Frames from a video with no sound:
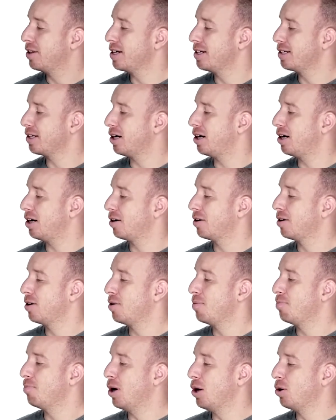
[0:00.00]
These are
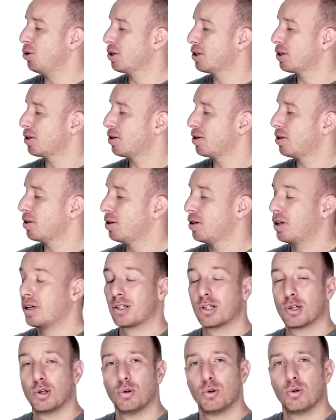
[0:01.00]
mold
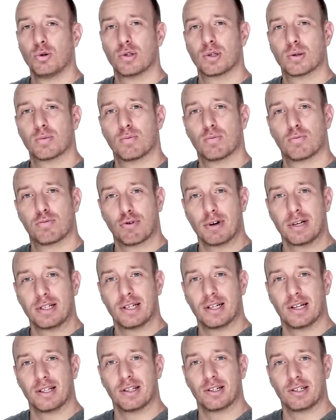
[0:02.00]
tools
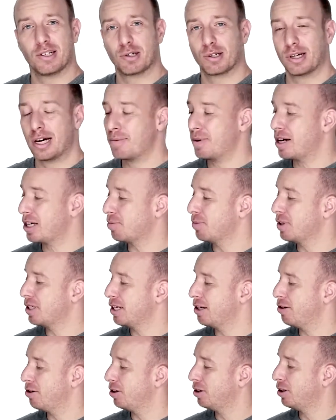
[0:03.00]
printed in the digital ABS
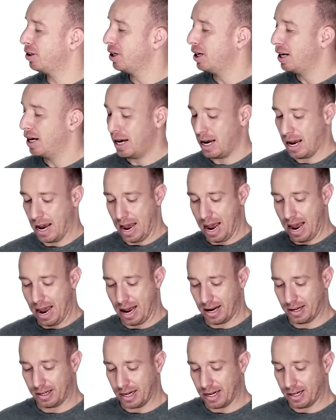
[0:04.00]
material,
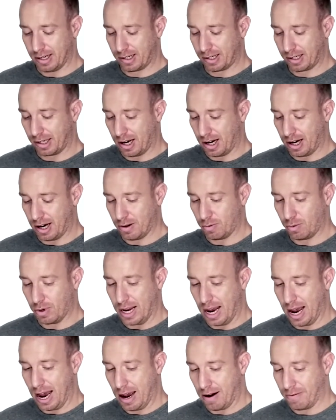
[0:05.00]
and inside
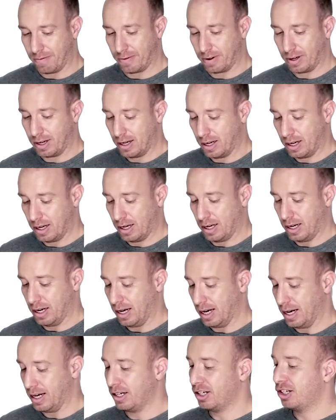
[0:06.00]
we have
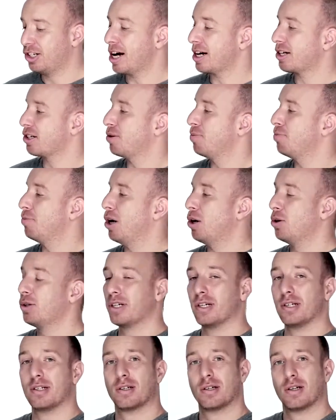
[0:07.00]
injection
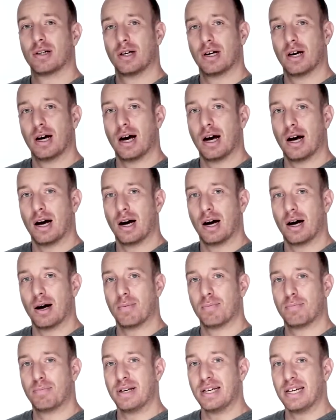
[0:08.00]
molded
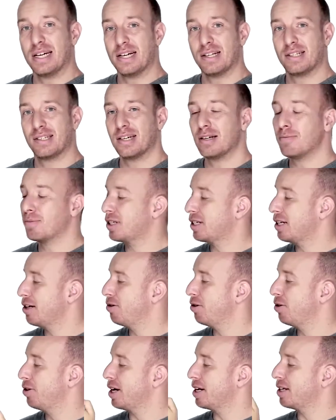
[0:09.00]
PET
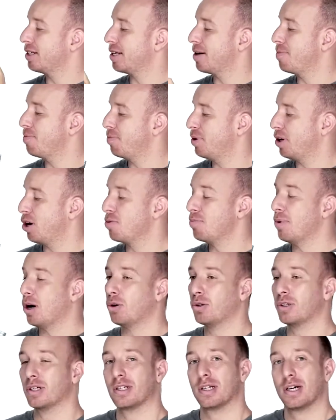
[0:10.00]
material that is then blow
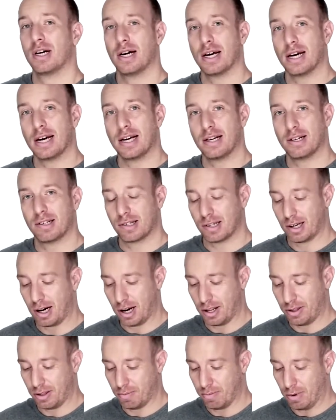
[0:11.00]
molded
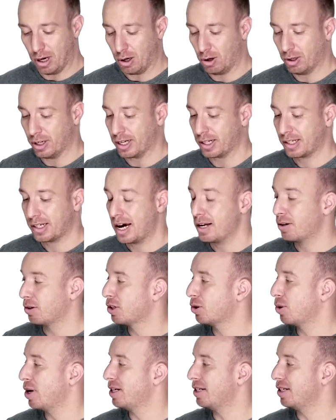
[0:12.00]
inside the mold at 10
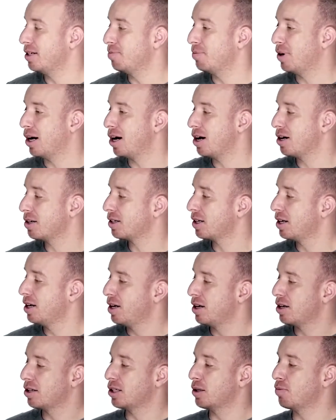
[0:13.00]
or 20 bars
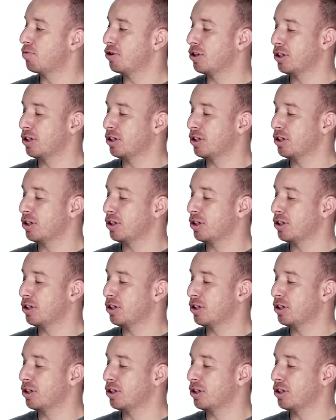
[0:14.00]
to